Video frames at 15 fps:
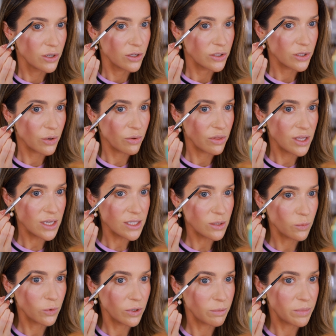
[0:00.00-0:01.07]
So this
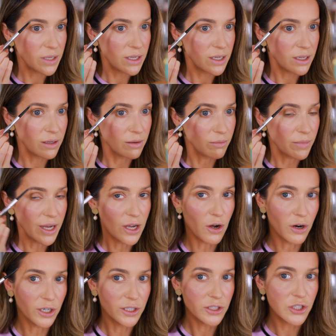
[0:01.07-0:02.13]
would be my
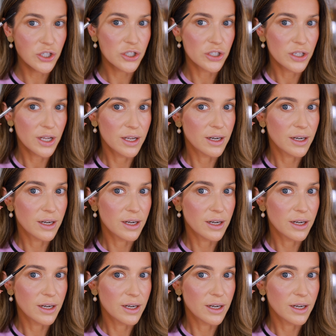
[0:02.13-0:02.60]
arch,